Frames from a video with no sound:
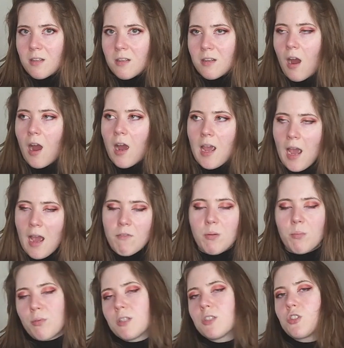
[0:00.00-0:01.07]
I have a
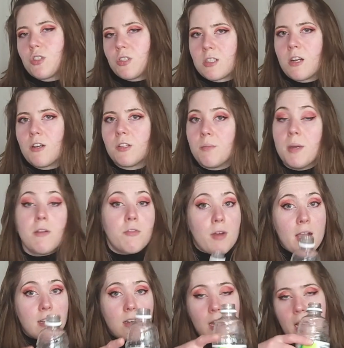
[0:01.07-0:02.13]
bridge to sell them. In
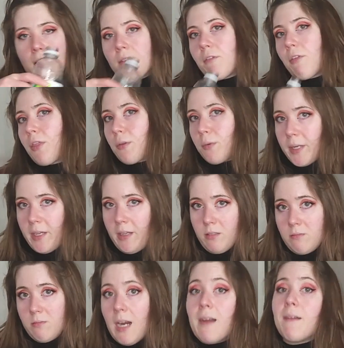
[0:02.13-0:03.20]
fact, I have three.
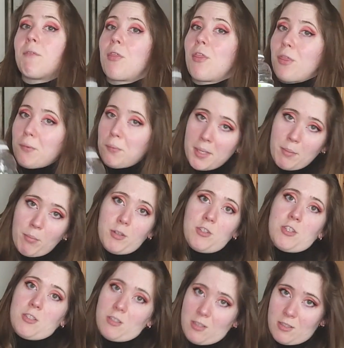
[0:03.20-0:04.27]
I have 3
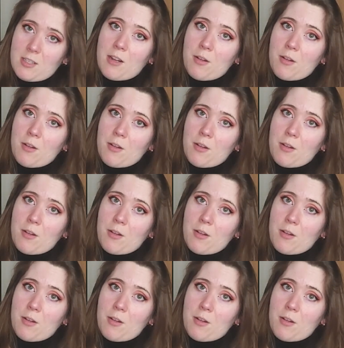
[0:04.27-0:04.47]
bridges to sell